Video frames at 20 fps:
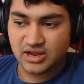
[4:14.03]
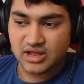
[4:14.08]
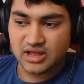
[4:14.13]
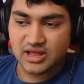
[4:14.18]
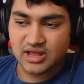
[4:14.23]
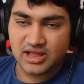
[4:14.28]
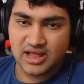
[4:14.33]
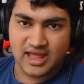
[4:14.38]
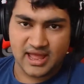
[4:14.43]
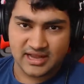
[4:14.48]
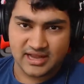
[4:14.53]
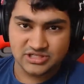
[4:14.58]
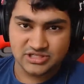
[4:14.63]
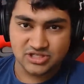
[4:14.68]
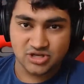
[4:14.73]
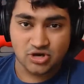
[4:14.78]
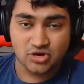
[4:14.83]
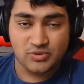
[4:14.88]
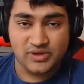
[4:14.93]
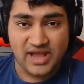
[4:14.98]
And so
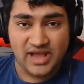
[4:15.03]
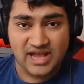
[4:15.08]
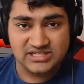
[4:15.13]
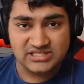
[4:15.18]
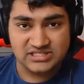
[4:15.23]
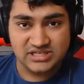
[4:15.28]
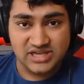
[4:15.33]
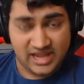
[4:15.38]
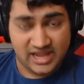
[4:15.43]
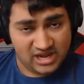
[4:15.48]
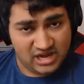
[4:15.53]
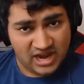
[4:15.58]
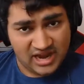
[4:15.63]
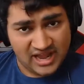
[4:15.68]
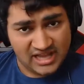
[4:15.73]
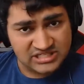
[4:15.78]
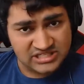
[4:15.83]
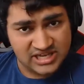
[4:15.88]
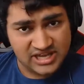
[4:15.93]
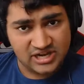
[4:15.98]
I asked
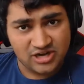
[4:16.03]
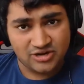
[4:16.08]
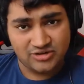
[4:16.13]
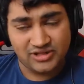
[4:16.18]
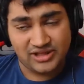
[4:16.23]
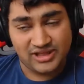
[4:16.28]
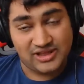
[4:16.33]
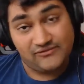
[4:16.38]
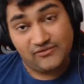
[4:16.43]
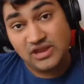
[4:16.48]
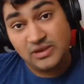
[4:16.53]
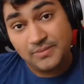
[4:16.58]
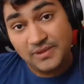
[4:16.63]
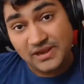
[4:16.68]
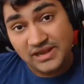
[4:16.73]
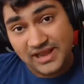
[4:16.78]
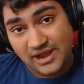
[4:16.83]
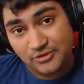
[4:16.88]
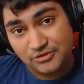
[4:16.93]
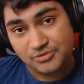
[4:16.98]
Nader, like, if he'd be
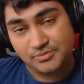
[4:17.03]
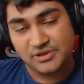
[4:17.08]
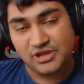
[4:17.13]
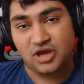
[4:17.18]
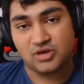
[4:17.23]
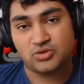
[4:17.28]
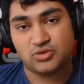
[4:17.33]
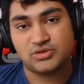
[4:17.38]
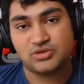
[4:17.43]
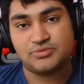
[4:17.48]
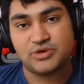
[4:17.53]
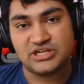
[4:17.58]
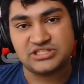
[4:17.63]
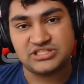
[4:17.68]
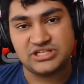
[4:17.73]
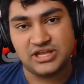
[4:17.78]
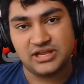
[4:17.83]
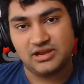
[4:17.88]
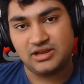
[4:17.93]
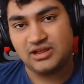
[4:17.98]
down to be on with Preston.